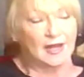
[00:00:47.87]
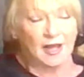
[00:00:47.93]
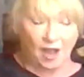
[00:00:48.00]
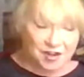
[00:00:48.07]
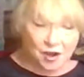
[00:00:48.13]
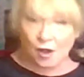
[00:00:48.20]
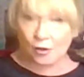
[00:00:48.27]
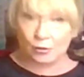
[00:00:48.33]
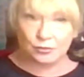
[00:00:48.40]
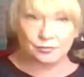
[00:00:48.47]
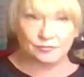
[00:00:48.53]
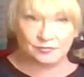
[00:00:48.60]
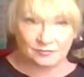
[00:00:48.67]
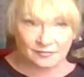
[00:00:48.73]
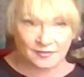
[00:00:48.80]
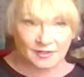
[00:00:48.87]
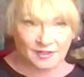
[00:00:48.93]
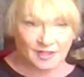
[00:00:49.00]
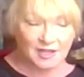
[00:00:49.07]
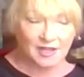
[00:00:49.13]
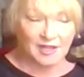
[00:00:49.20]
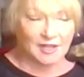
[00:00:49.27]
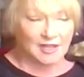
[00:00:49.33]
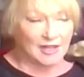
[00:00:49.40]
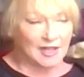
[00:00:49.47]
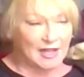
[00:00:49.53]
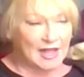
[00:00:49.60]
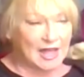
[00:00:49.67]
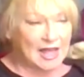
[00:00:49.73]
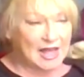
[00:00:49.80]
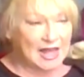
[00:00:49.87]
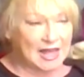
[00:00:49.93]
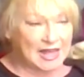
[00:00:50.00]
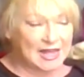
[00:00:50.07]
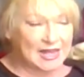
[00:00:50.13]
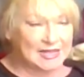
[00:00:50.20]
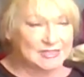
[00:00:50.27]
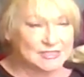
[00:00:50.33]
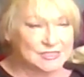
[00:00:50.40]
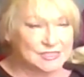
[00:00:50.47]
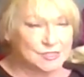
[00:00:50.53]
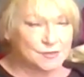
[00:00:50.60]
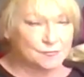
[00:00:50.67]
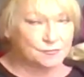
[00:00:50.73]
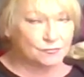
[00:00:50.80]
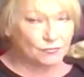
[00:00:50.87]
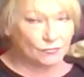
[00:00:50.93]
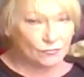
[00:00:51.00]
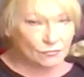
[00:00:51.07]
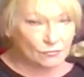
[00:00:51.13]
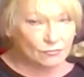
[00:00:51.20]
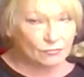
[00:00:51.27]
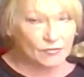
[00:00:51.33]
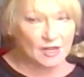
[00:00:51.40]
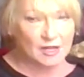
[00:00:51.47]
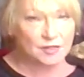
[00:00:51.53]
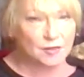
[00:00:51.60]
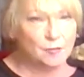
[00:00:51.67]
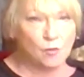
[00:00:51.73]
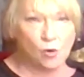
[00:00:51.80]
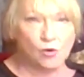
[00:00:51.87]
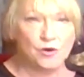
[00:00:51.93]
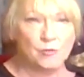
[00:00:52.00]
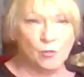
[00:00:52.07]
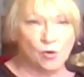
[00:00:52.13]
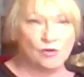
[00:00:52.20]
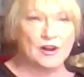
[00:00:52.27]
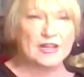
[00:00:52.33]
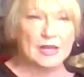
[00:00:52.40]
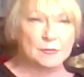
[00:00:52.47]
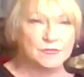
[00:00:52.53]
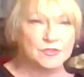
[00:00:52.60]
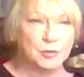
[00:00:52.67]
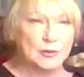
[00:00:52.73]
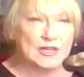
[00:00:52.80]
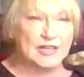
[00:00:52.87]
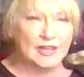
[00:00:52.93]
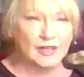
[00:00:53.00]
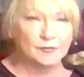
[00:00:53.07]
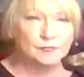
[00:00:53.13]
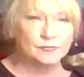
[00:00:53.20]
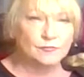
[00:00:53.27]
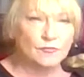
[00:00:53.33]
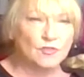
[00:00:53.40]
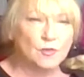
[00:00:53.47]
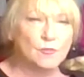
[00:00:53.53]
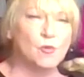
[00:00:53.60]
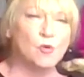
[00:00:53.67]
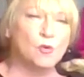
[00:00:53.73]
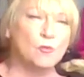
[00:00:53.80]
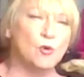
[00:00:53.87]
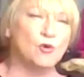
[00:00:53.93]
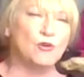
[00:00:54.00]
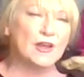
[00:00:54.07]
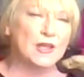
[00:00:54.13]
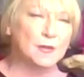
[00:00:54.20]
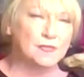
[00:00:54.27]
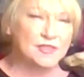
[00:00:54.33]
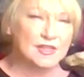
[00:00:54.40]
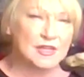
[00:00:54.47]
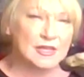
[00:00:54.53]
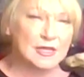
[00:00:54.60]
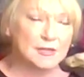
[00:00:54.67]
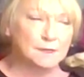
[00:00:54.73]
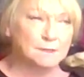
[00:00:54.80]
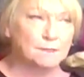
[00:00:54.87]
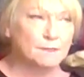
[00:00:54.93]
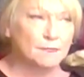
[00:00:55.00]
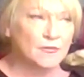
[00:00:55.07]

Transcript: I know. And the more and more I kept doing it, the more and more I kept thinking,